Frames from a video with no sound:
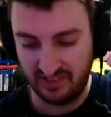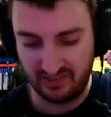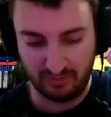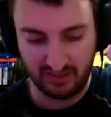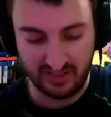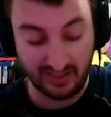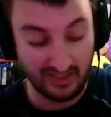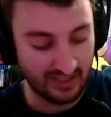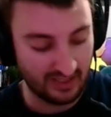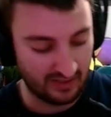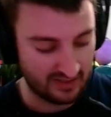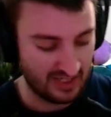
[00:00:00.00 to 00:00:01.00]
is we did
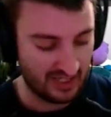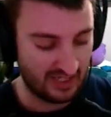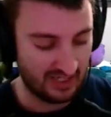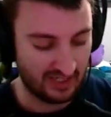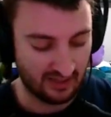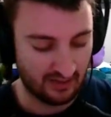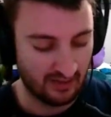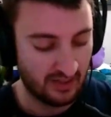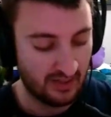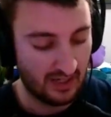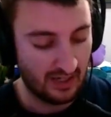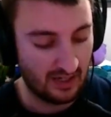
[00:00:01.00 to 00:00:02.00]
get a 10 in here.
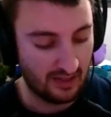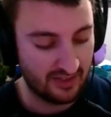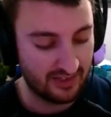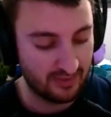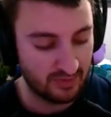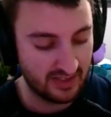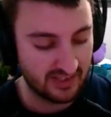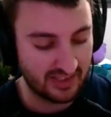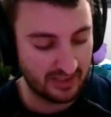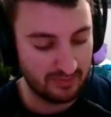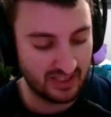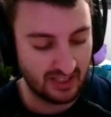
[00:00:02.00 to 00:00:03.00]
This one is
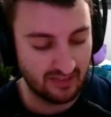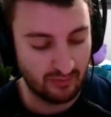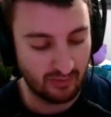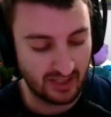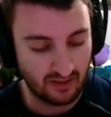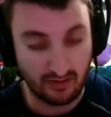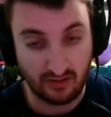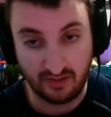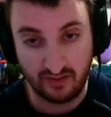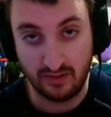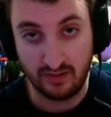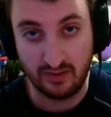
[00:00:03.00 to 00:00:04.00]
going to be the giveaway card of
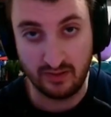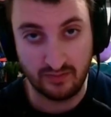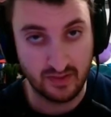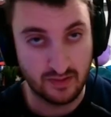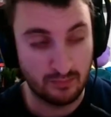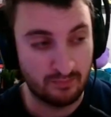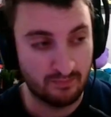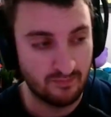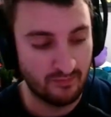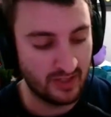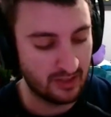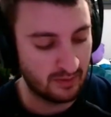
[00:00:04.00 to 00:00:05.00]
the
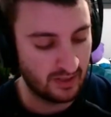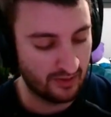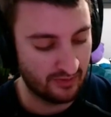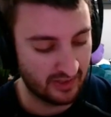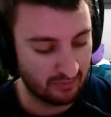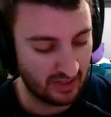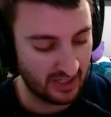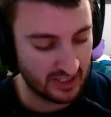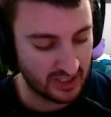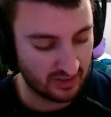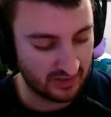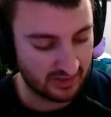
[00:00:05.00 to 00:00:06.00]
video here. This Radiant
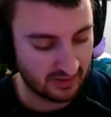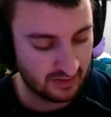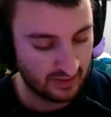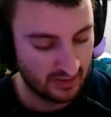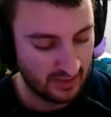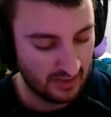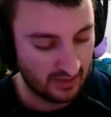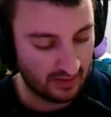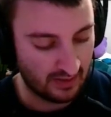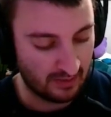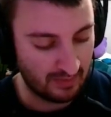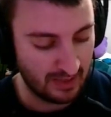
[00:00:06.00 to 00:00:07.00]
Charizard.
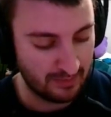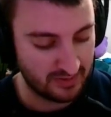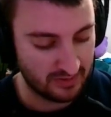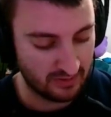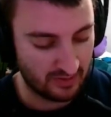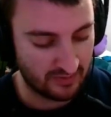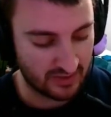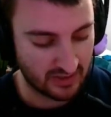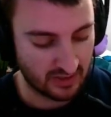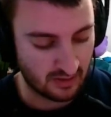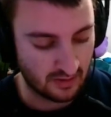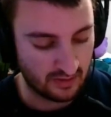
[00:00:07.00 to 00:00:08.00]
Absolutely love this
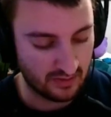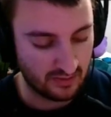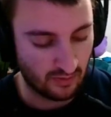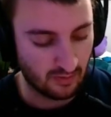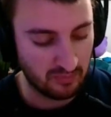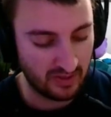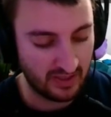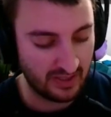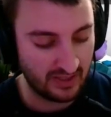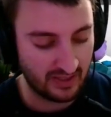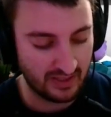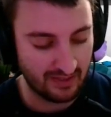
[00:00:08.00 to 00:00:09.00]
card.
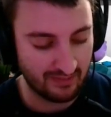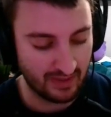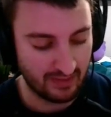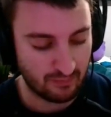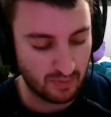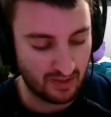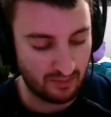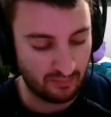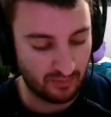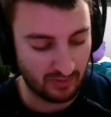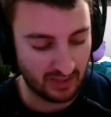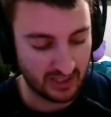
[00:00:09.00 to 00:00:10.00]
Normally, I never have a problem
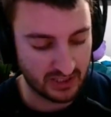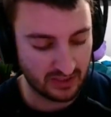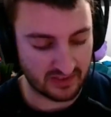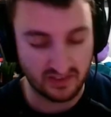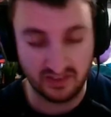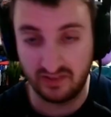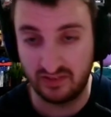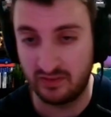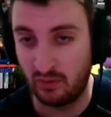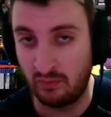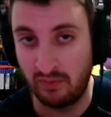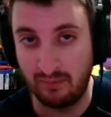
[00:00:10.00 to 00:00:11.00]
with Radiant Charizards. Those are
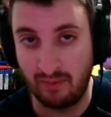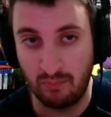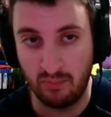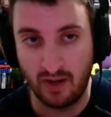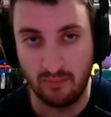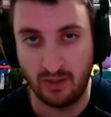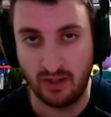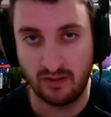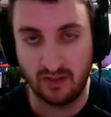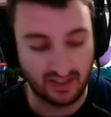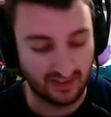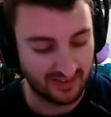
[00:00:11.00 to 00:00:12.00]
normally my bread and butter,
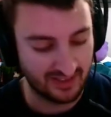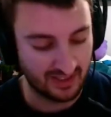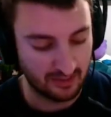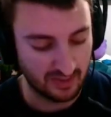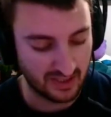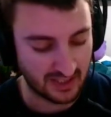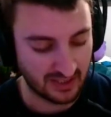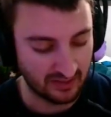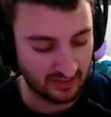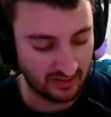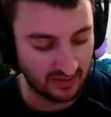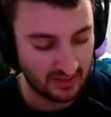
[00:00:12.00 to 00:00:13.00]
like I said in the beginning
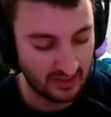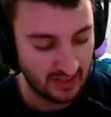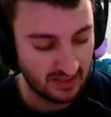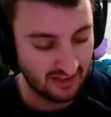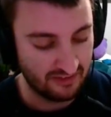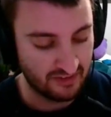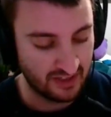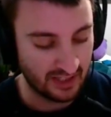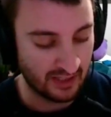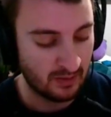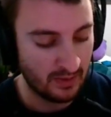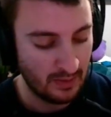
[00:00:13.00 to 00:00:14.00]
of this
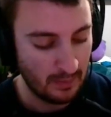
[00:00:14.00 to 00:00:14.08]
video.